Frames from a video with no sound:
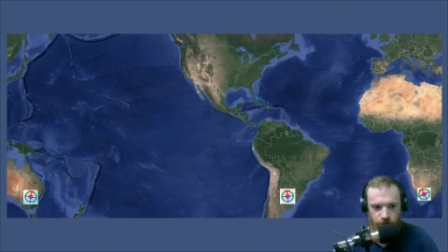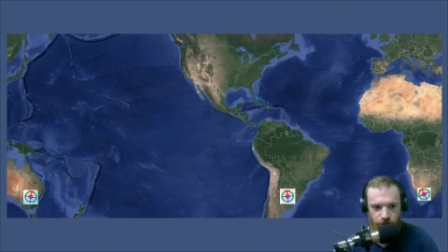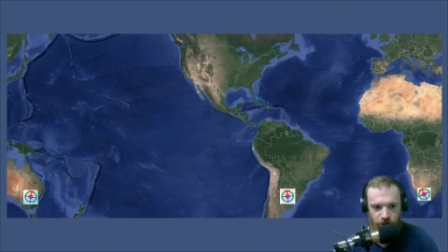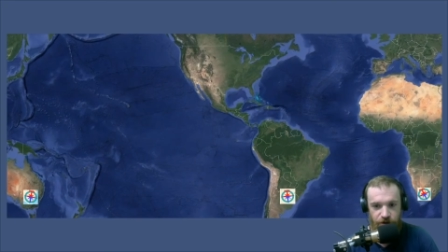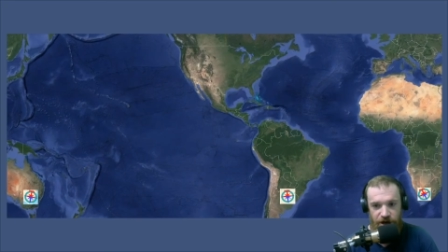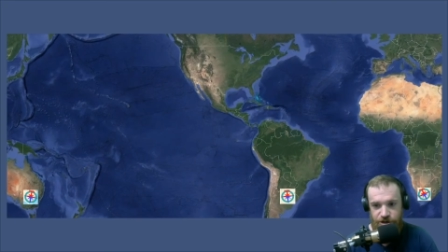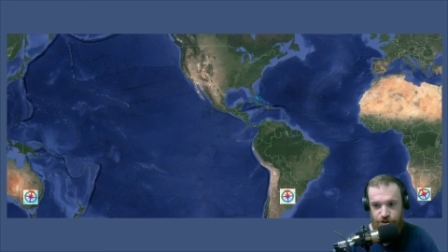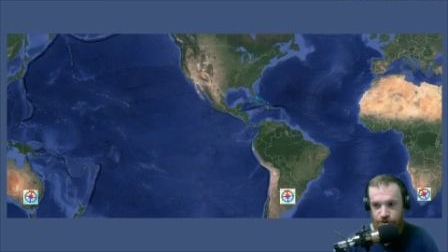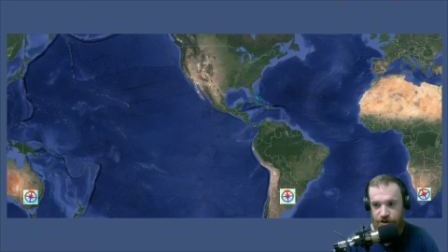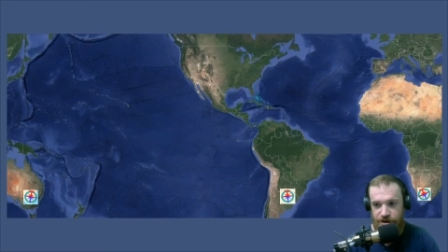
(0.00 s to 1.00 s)
Then I
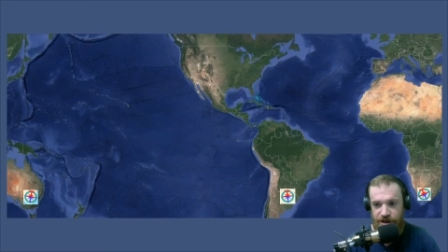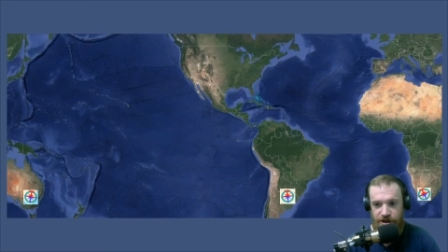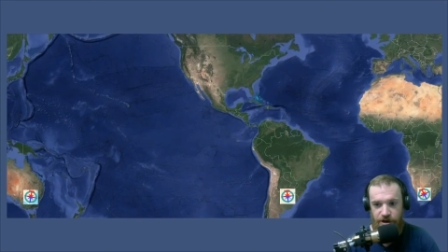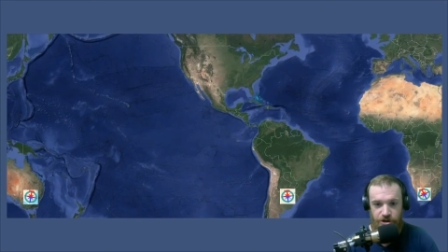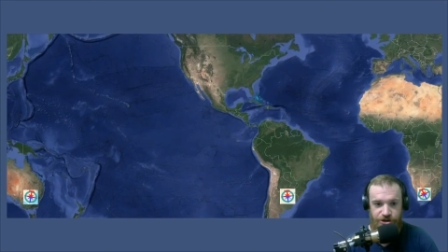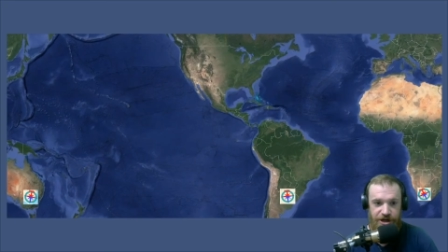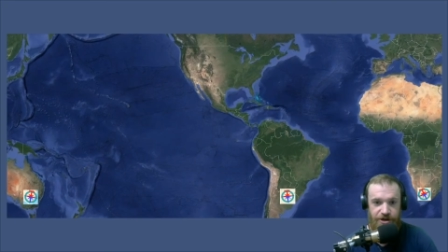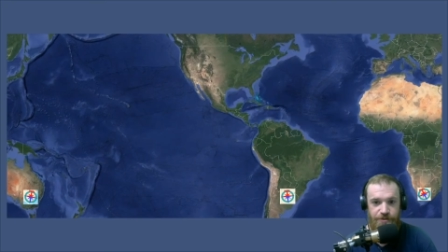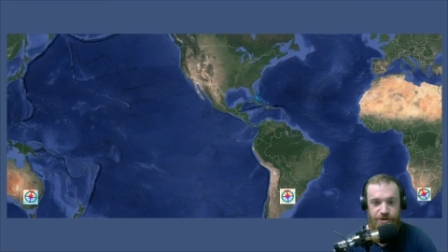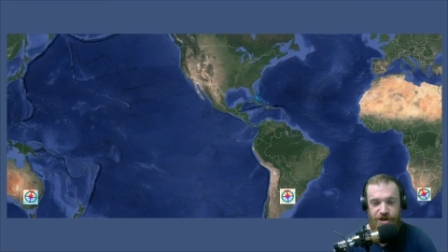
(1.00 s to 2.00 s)
drew it on our
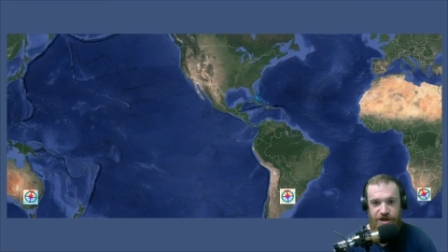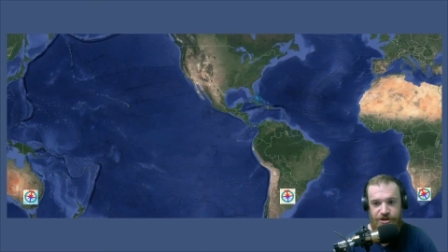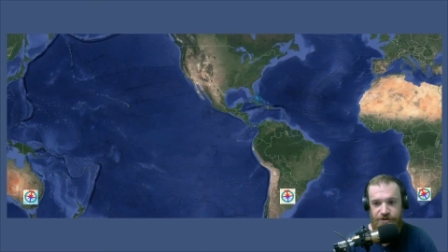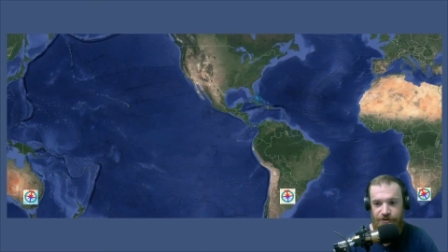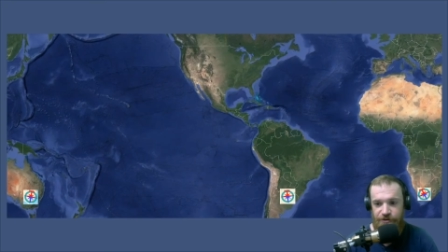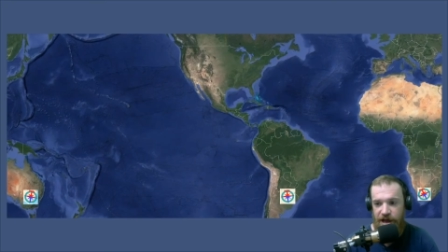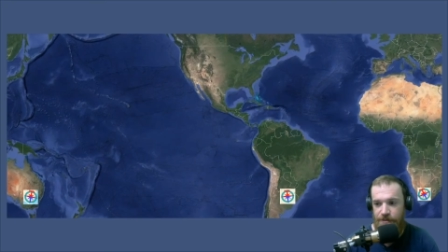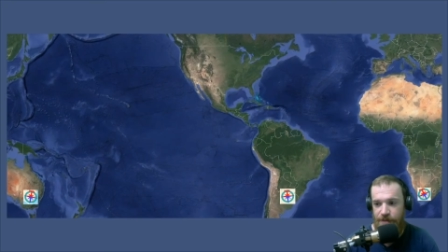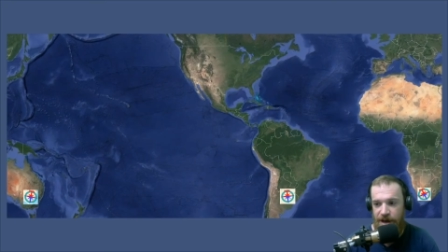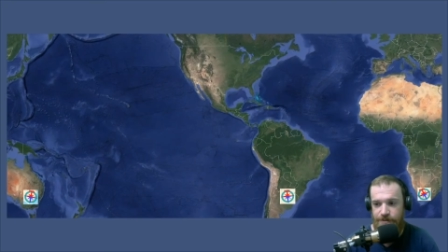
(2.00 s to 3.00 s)
standard projection of the flat
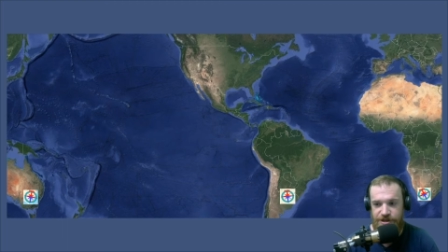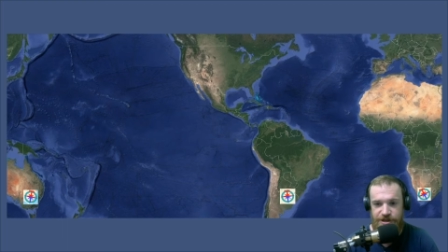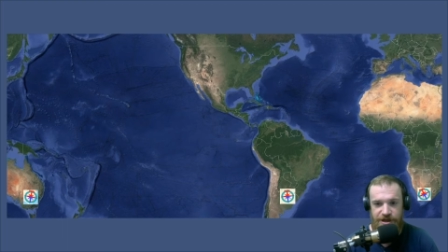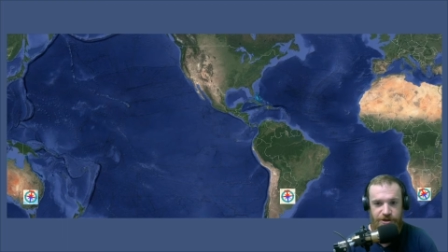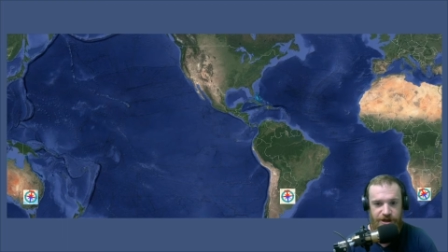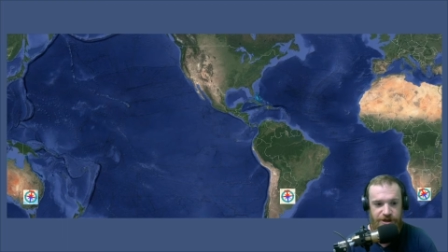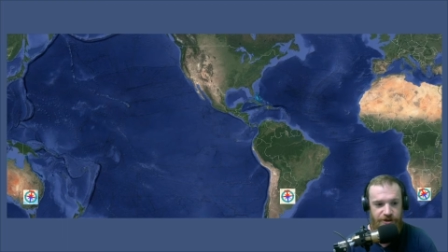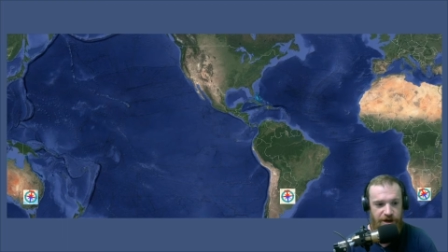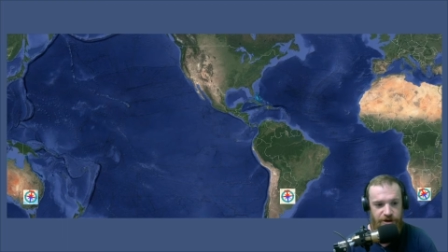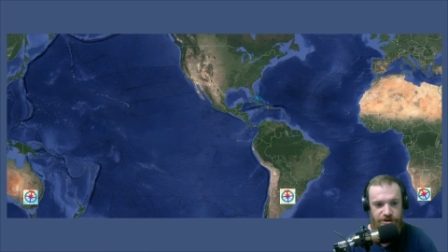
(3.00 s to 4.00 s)
map to take a look at it
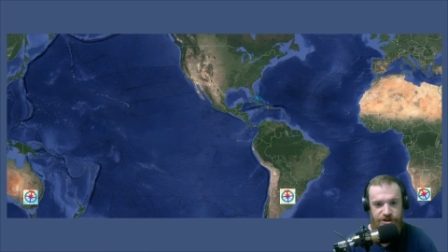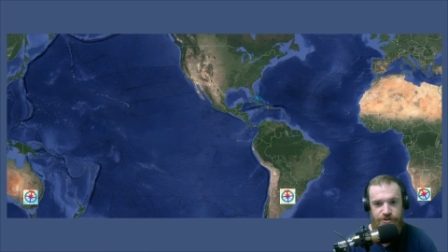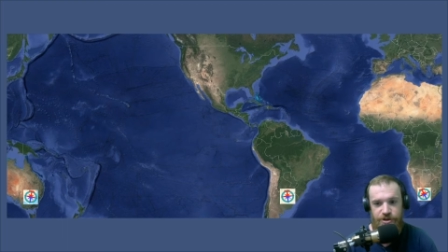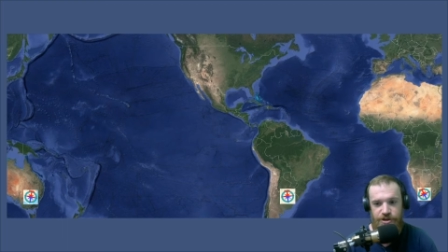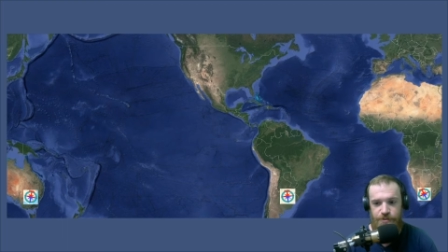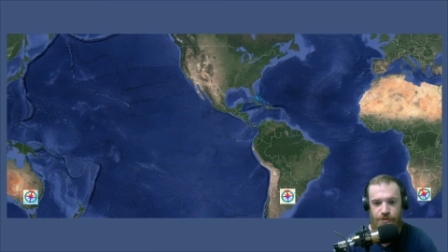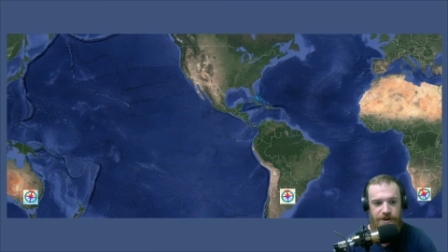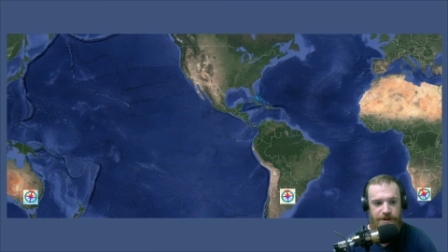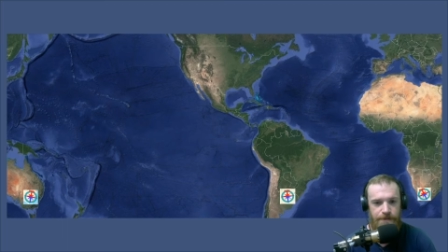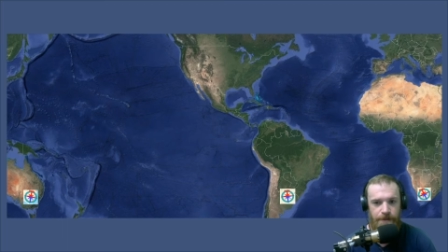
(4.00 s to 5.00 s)
there and see where it's
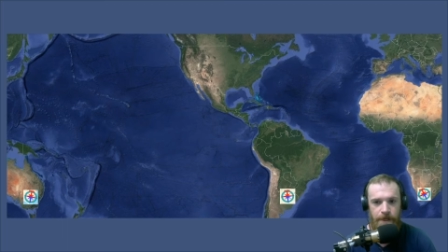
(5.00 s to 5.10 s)
pointing.